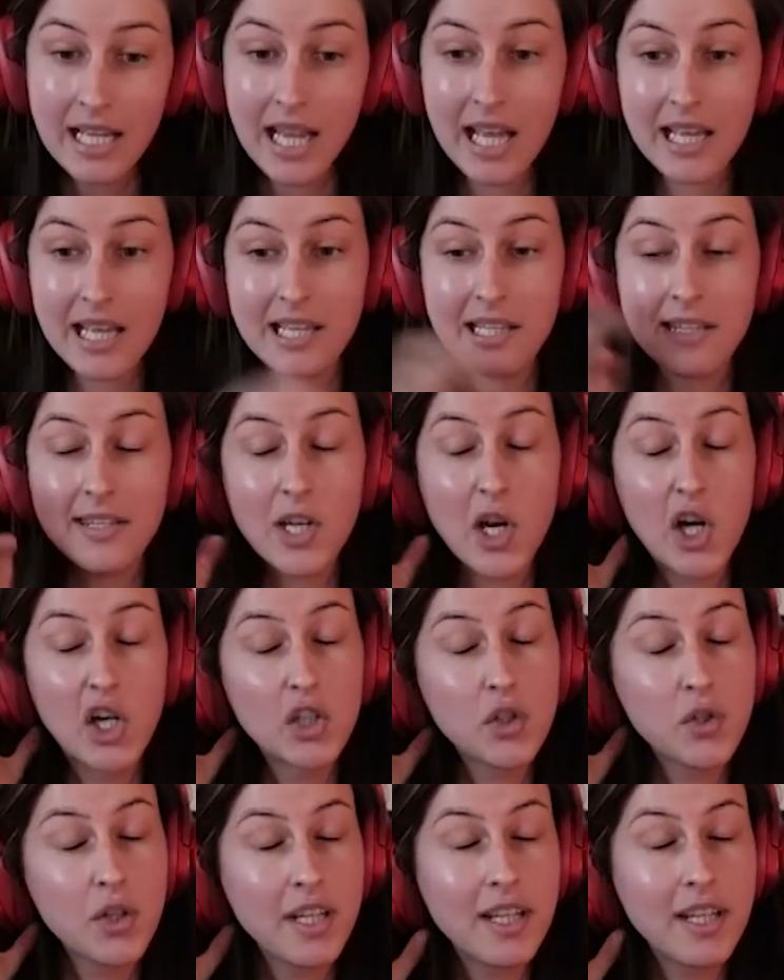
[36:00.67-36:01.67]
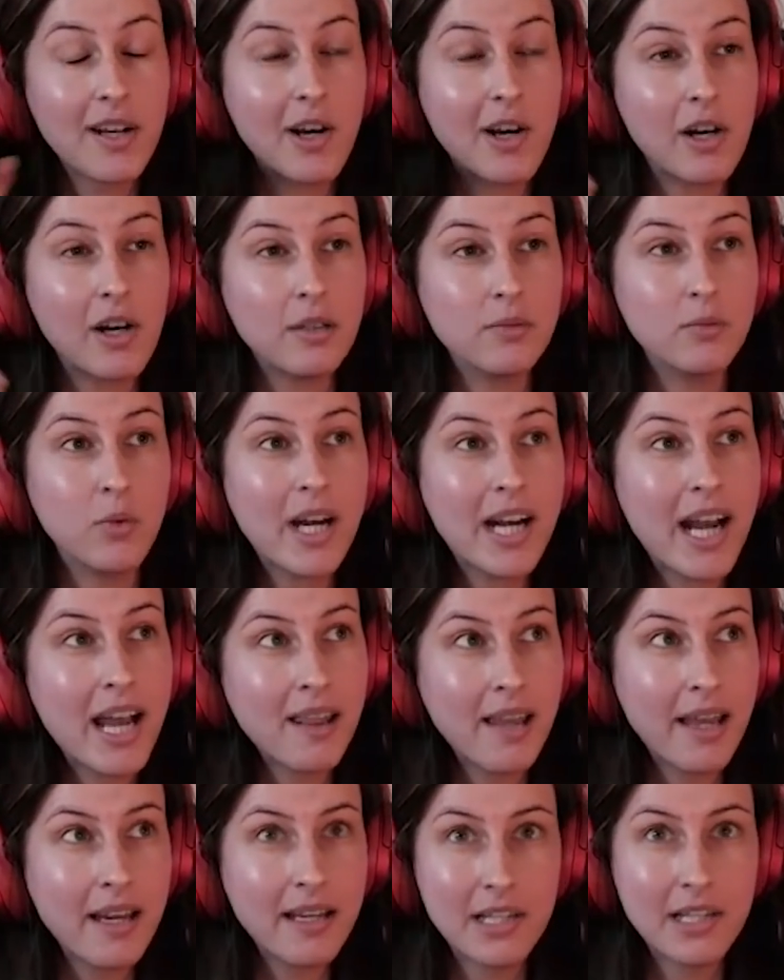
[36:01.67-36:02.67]
Yeah. So what I
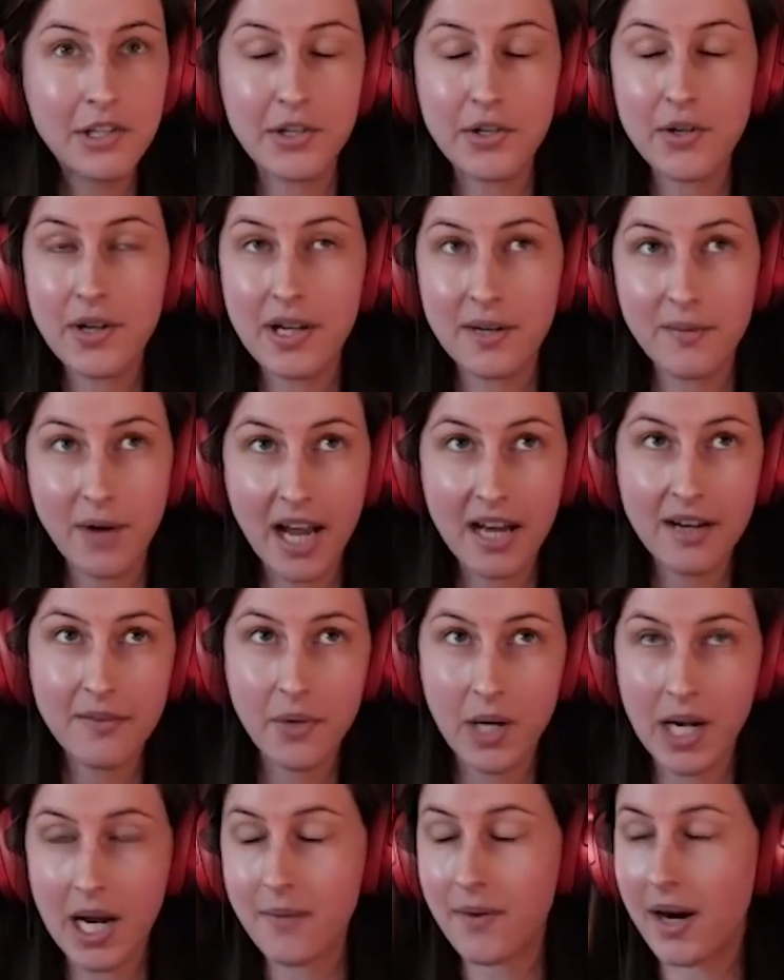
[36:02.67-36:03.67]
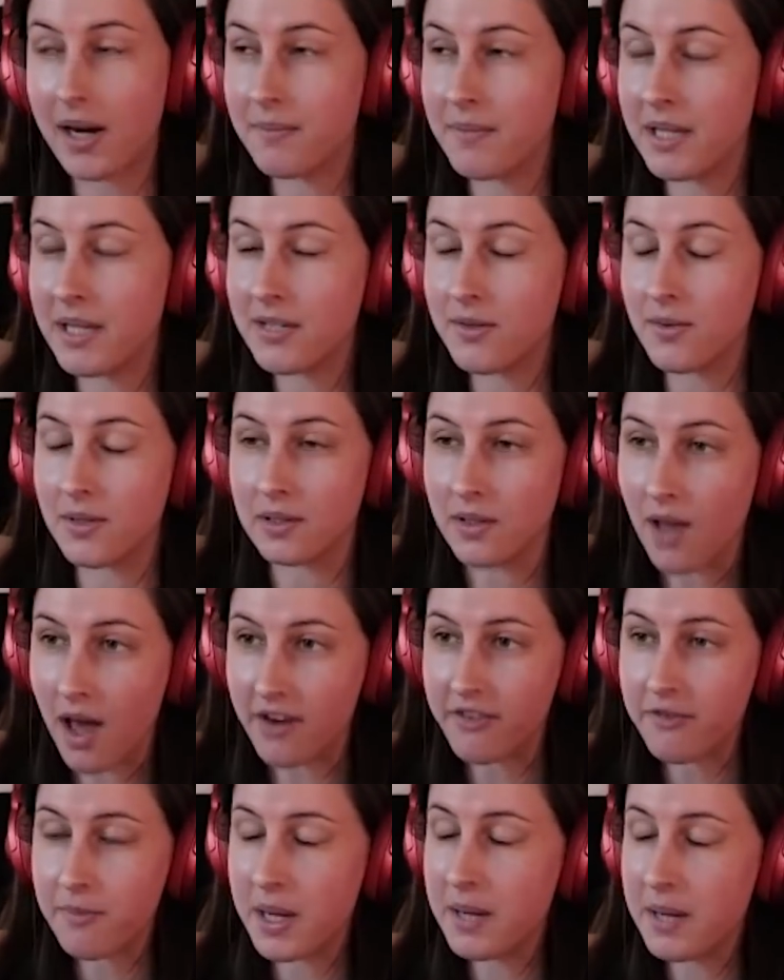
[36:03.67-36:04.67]
like to do, and kind of what I recommend to a lot
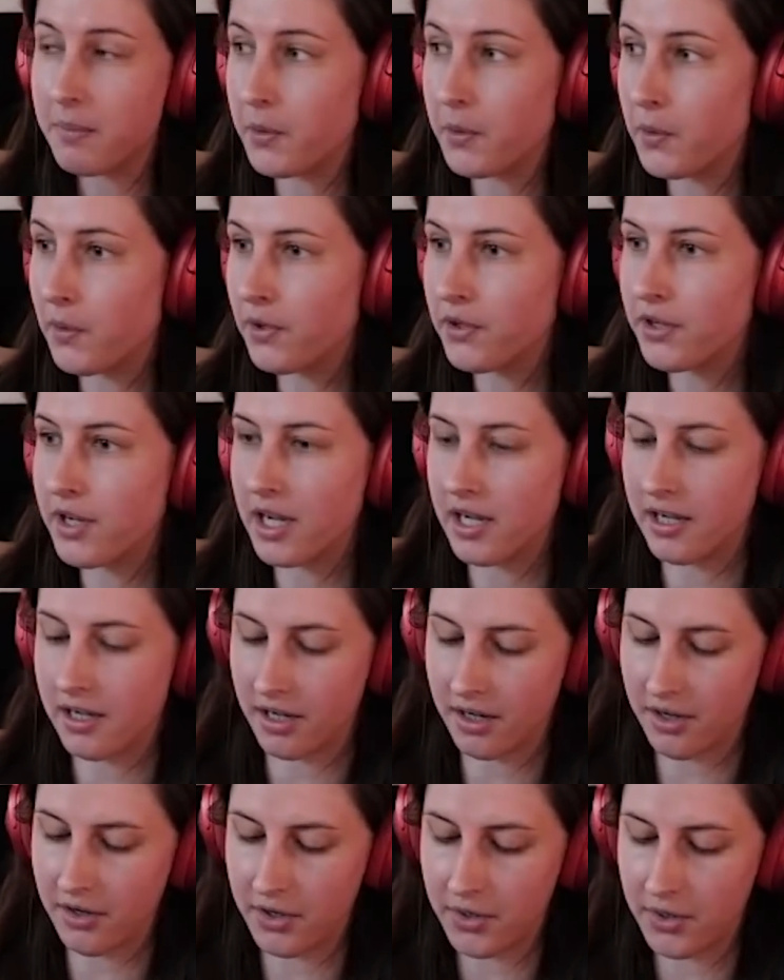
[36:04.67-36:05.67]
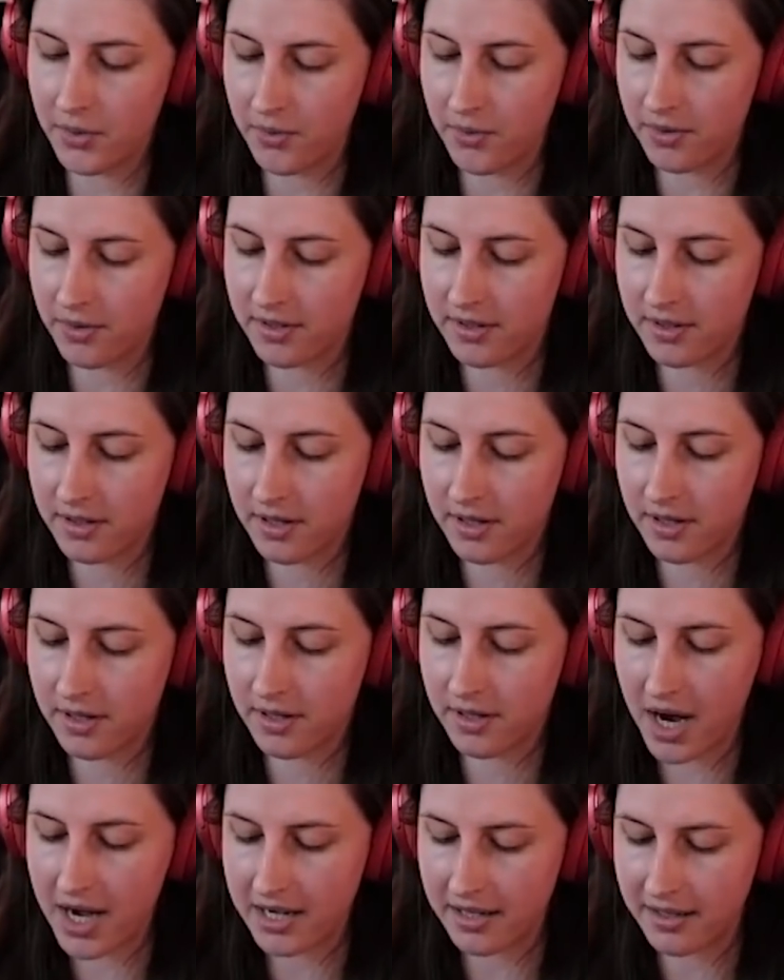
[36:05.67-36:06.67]
of people uh, who are
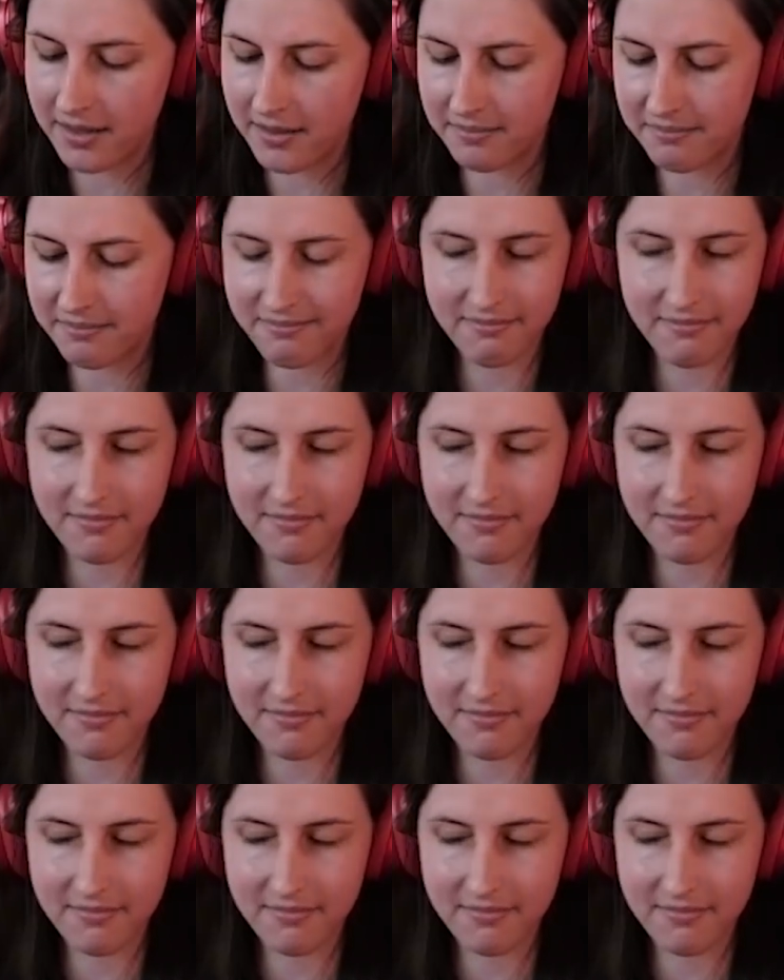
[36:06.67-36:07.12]
writing,